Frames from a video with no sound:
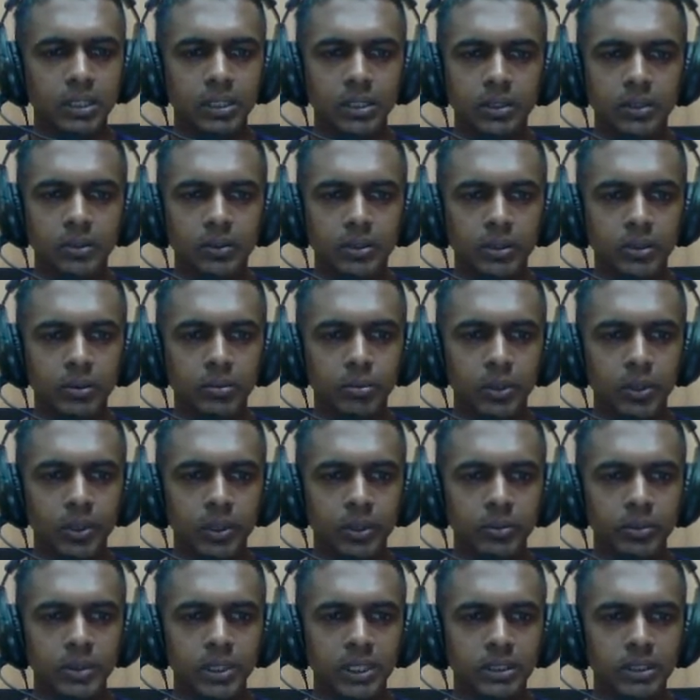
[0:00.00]
YouTube
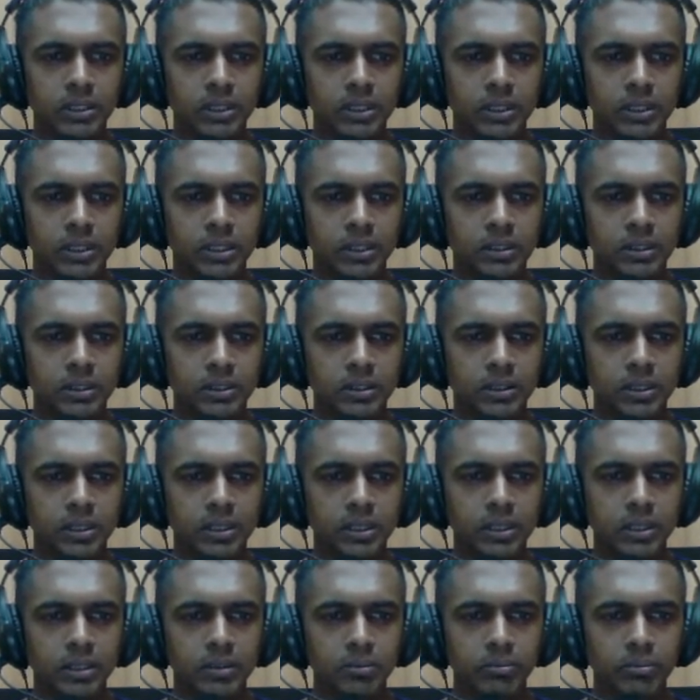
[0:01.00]
automations,
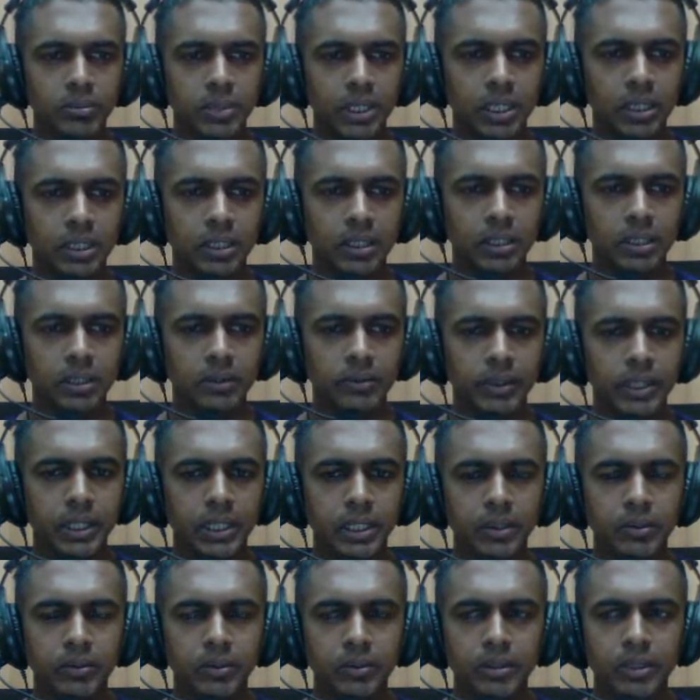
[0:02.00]
builder,
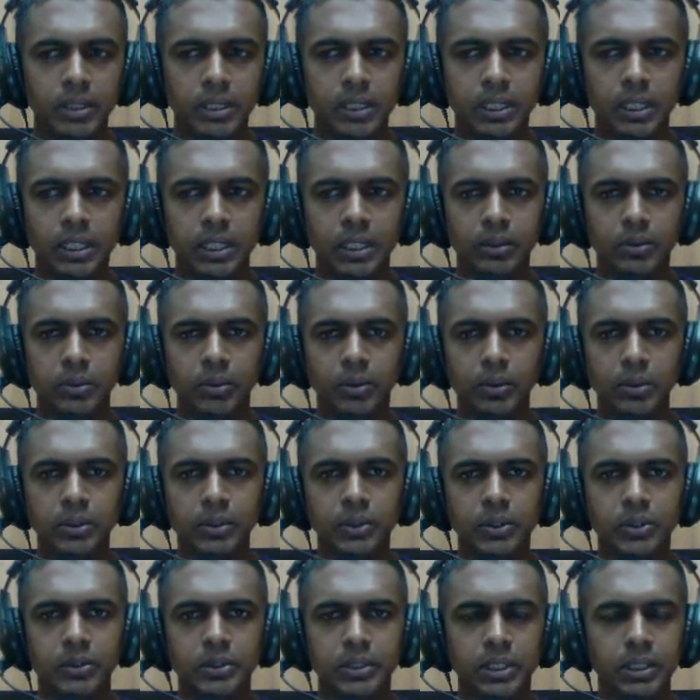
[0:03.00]
video, like all
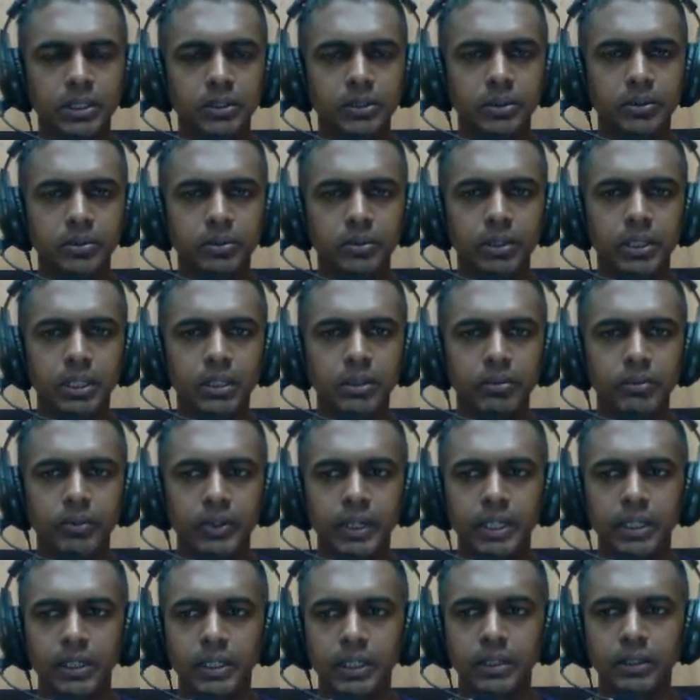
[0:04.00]
those things you will
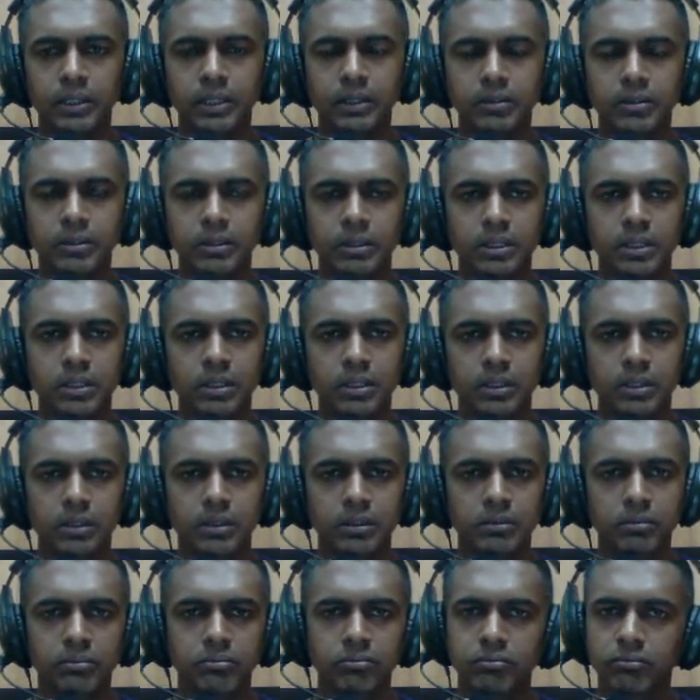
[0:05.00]
find in this
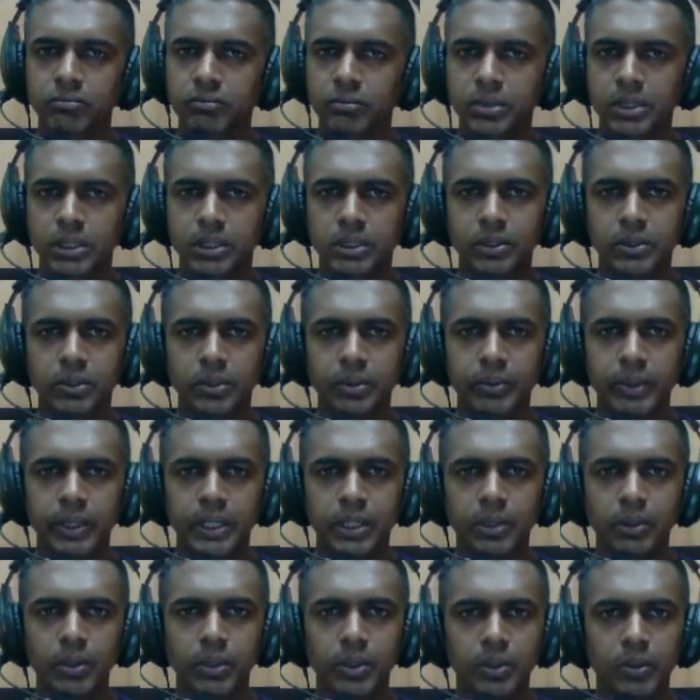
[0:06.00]
QishioVid
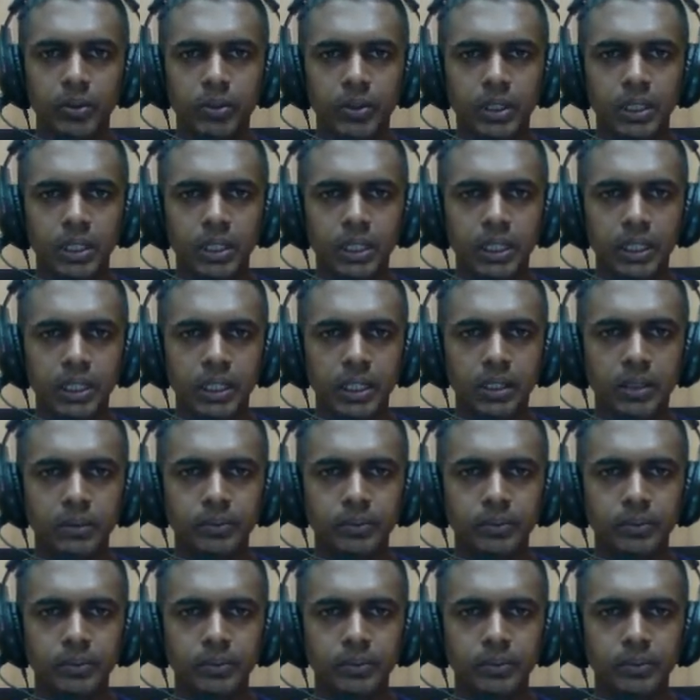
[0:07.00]
tutorial area.